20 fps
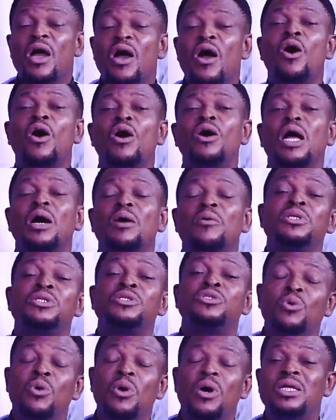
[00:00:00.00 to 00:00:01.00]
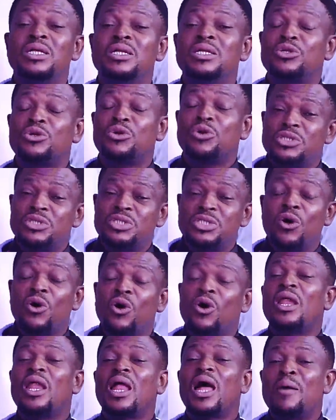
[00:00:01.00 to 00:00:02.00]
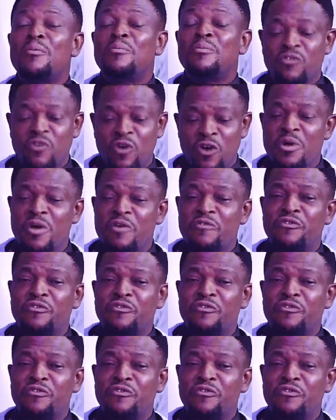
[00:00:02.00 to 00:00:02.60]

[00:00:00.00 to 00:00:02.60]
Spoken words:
All that we do in this country, all arm of government,